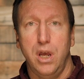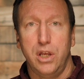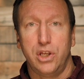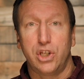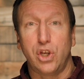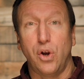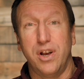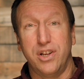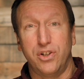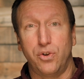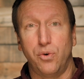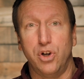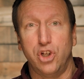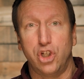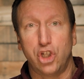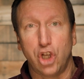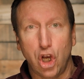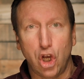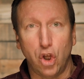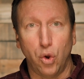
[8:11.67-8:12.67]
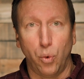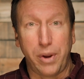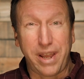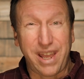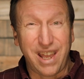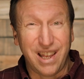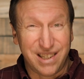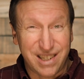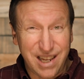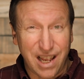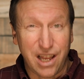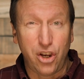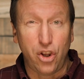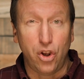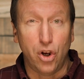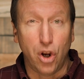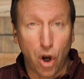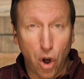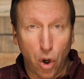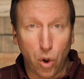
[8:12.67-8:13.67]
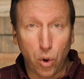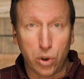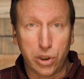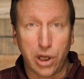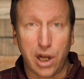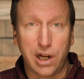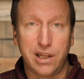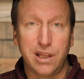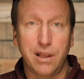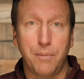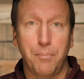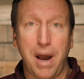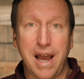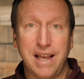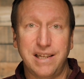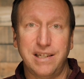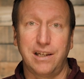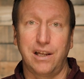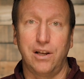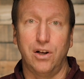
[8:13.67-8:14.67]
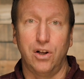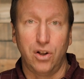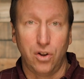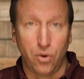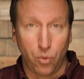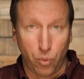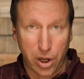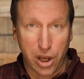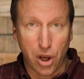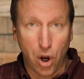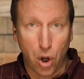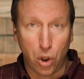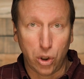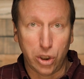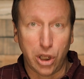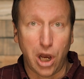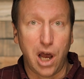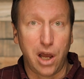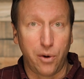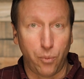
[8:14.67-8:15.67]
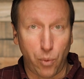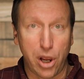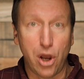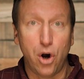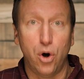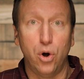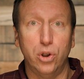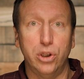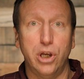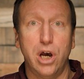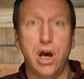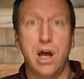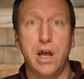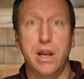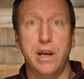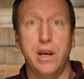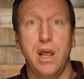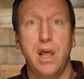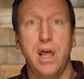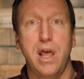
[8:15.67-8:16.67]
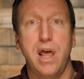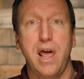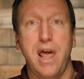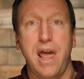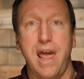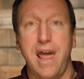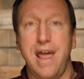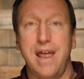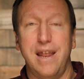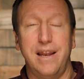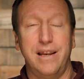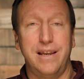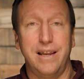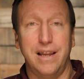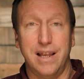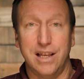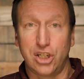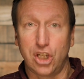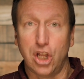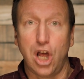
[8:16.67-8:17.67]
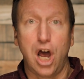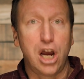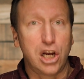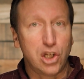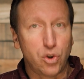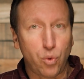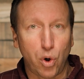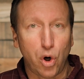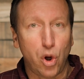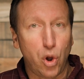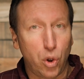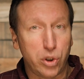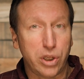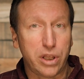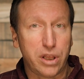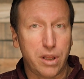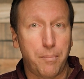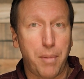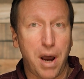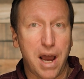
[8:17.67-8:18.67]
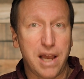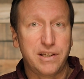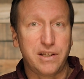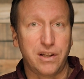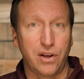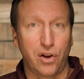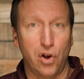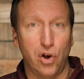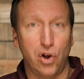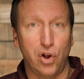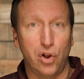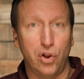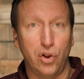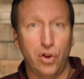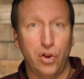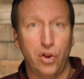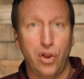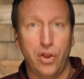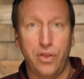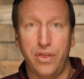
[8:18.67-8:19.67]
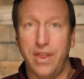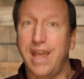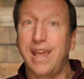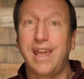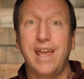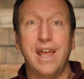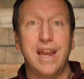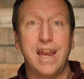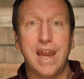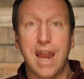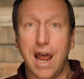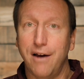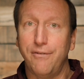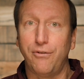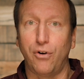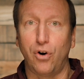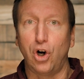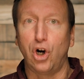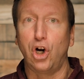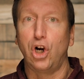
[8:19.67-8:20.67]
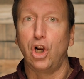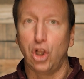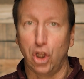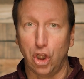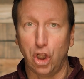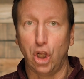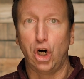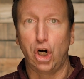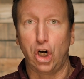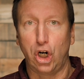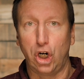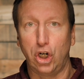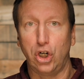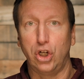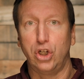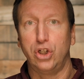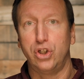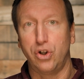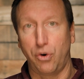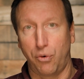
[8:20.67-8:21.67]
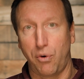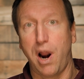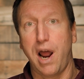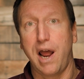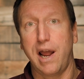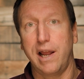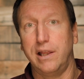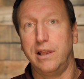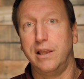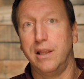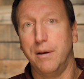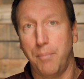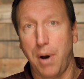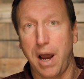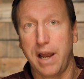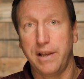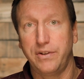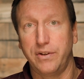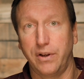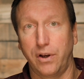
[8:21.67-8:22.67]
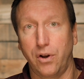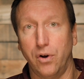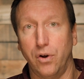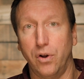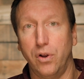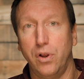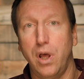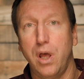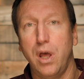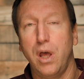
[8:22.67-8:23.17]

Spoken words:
So as a result, we continue to hold on to the bicycle. We hold on. And as long as we're holding the bicycle, they can never learn to ride the bicycle.